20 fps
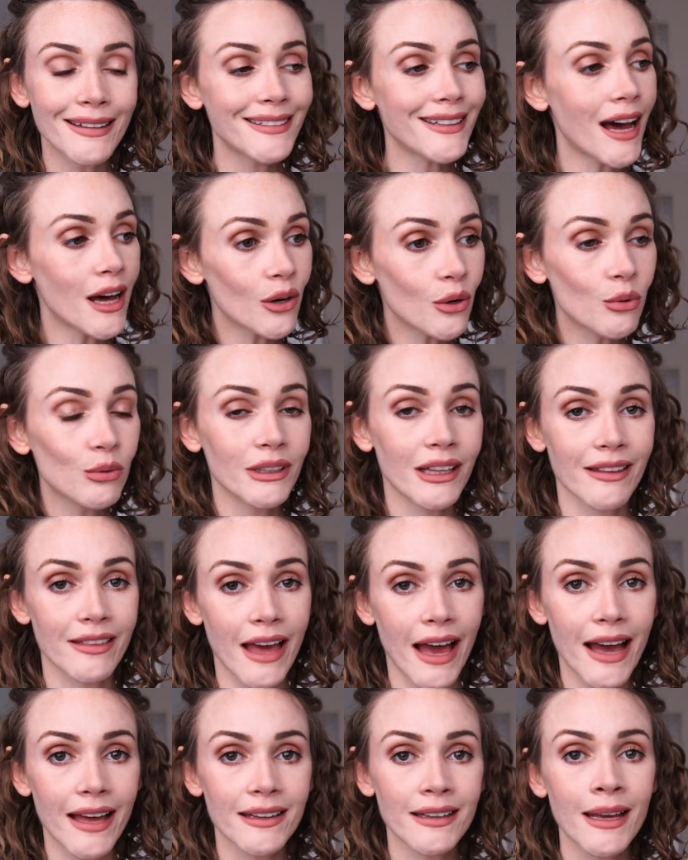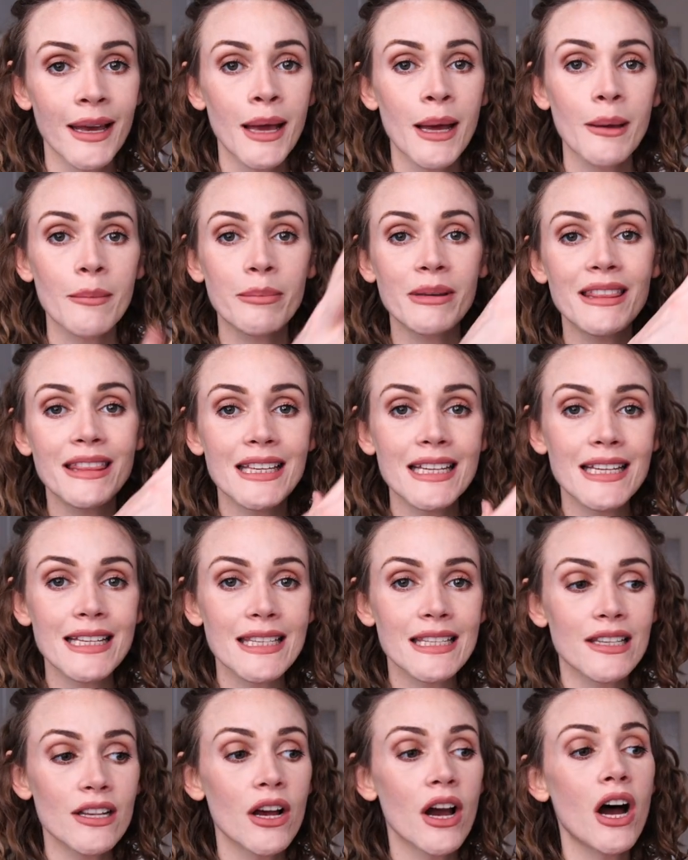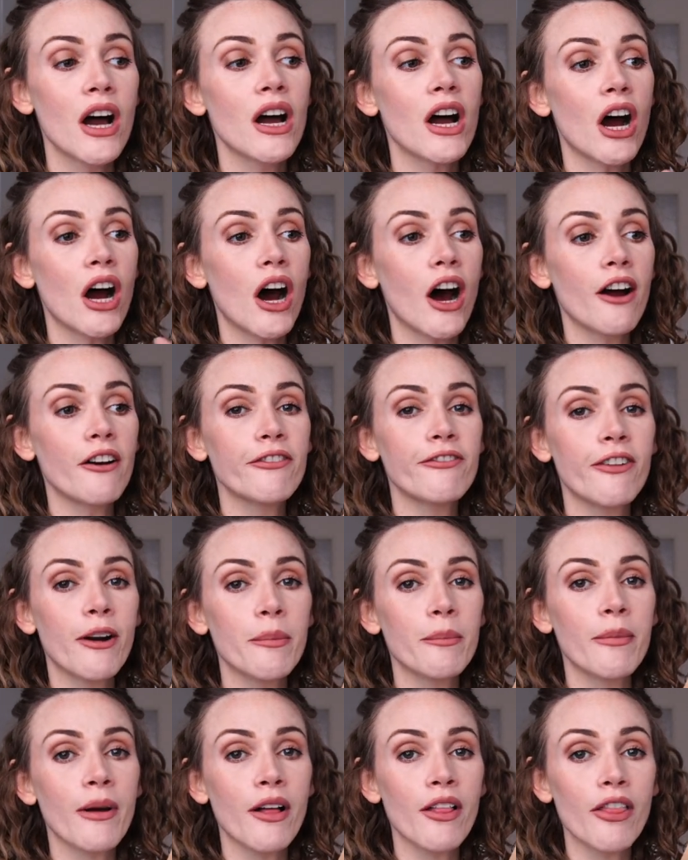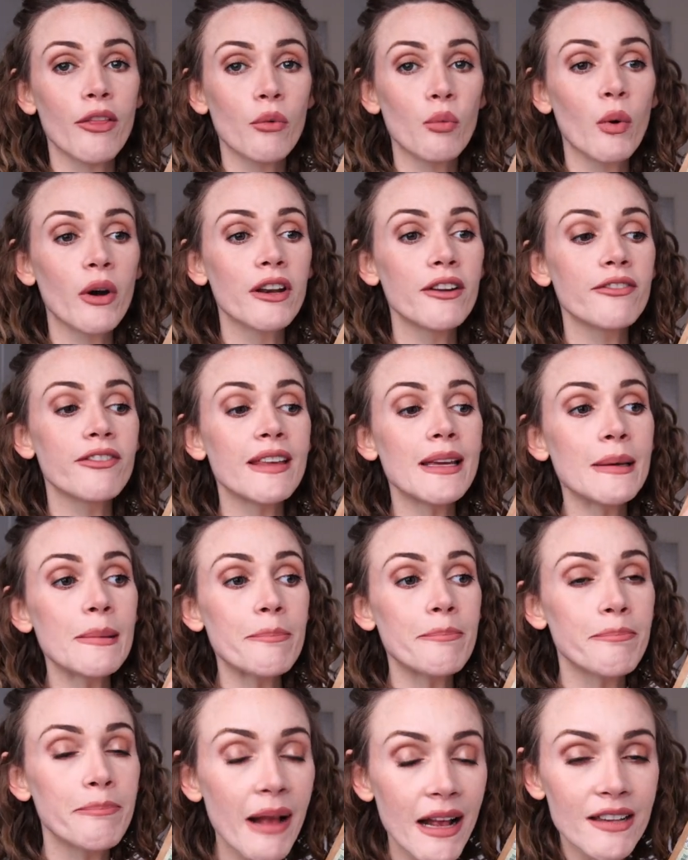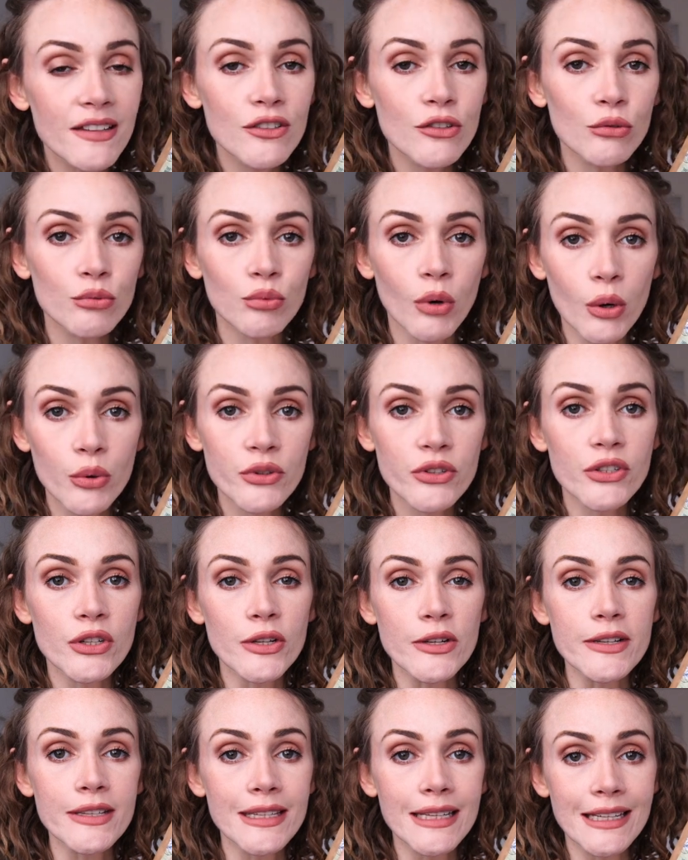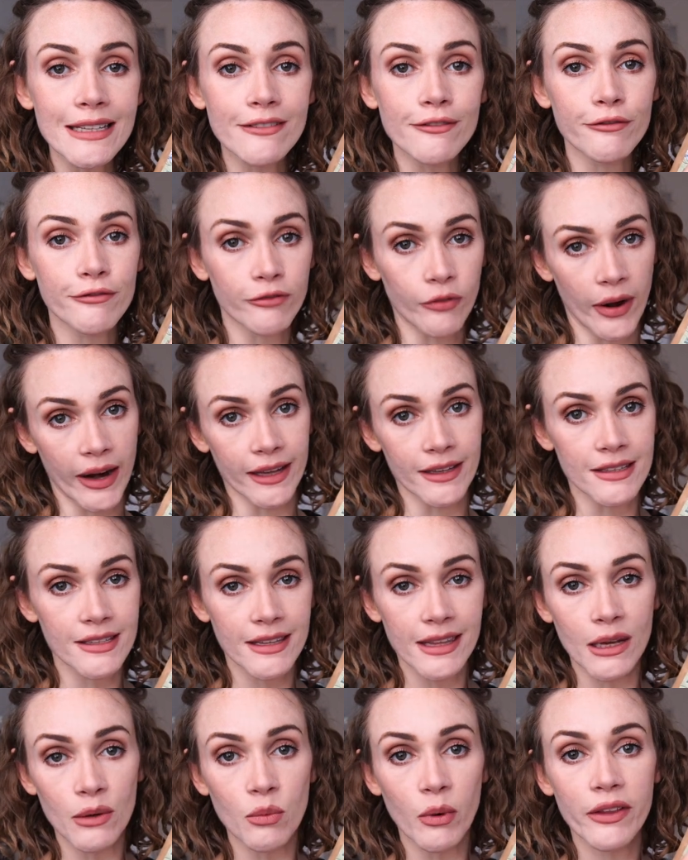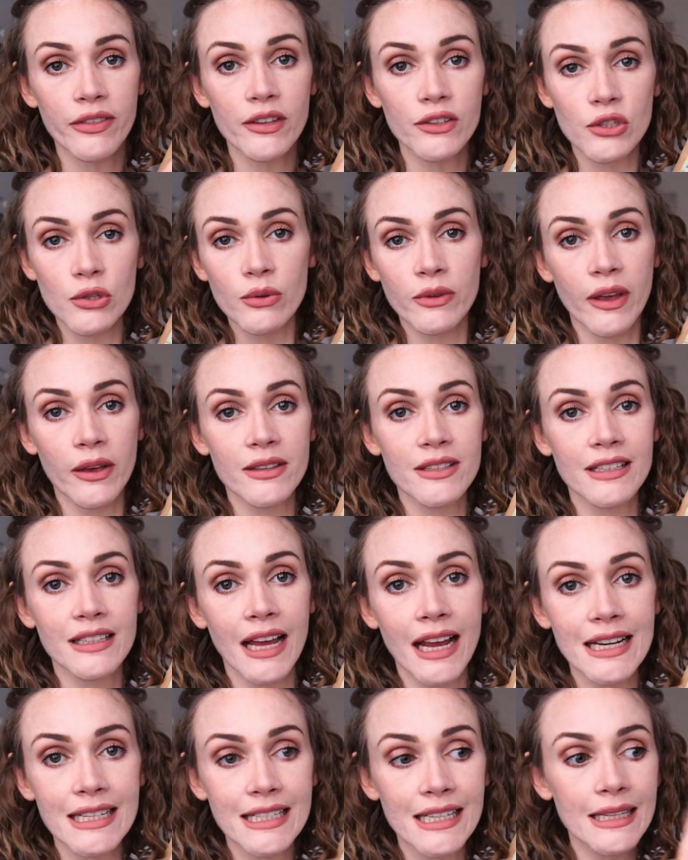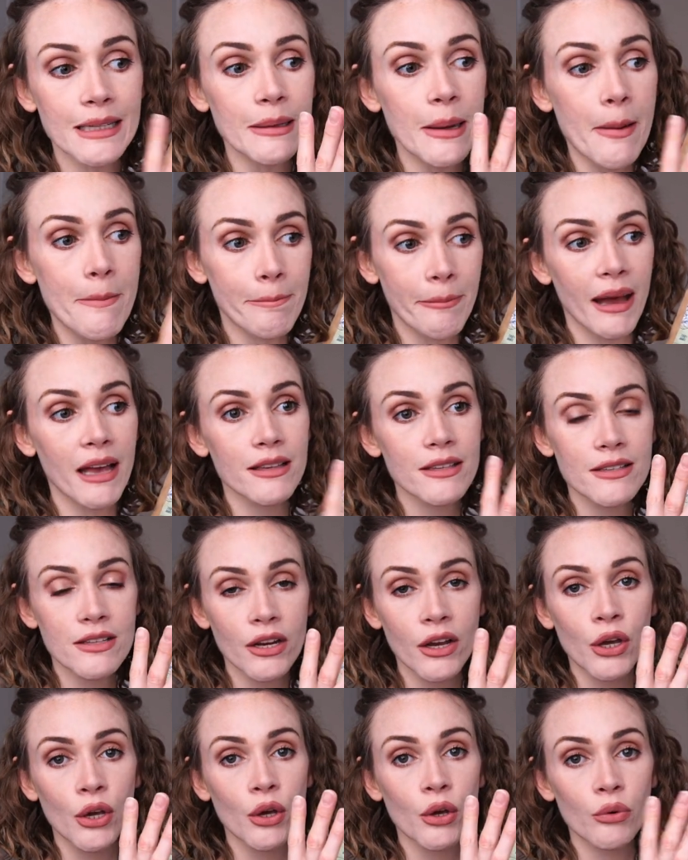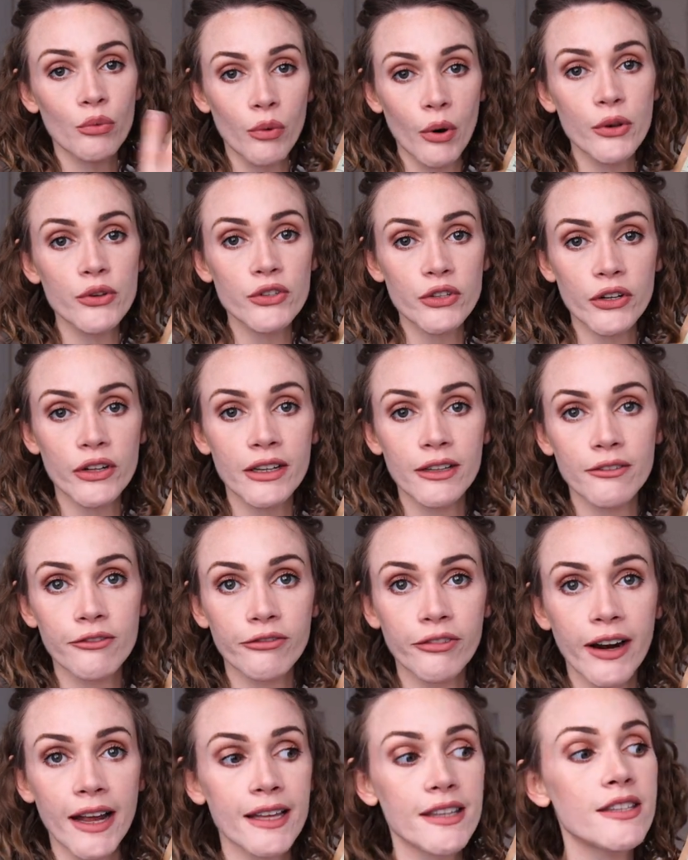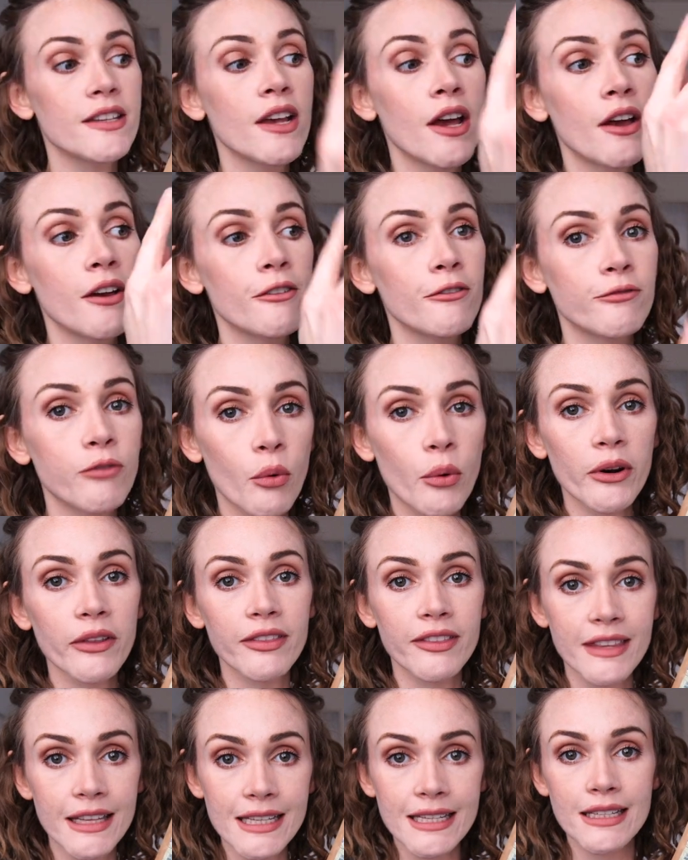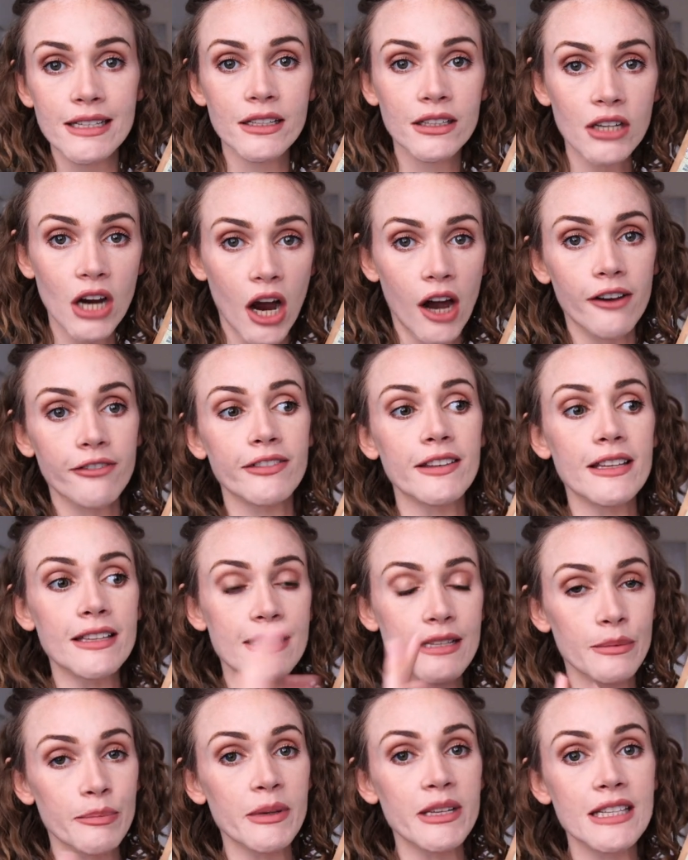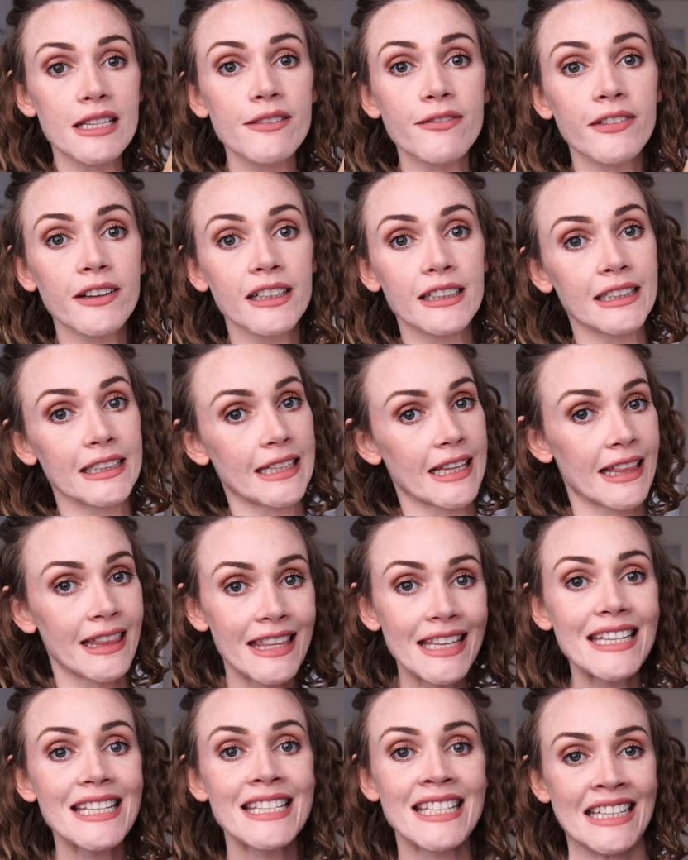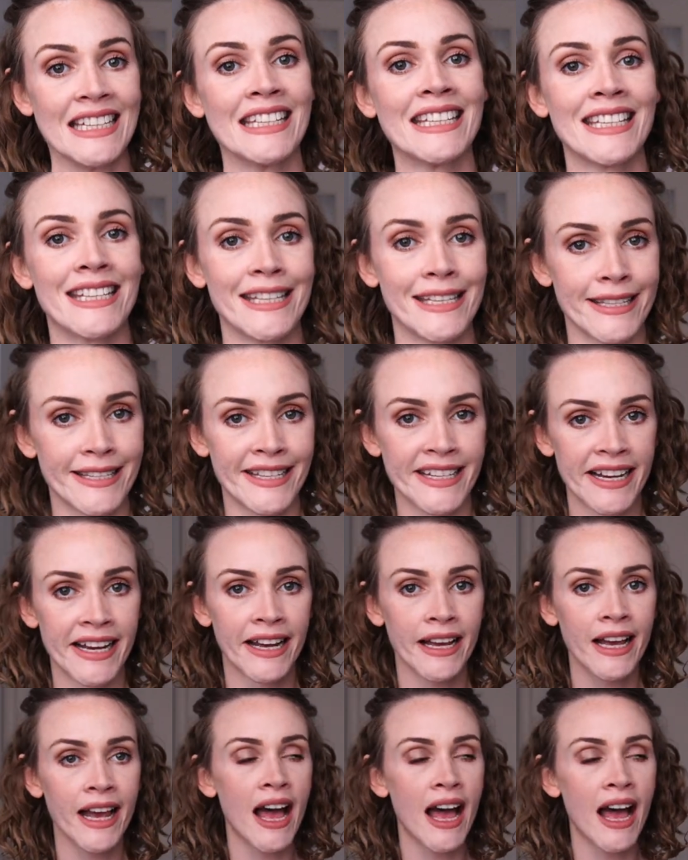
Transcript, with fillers: Not only that, but these are from one of the best roasters in France. They won the two thousand nineteen Best Roaster in France for this coffee specifically. This is...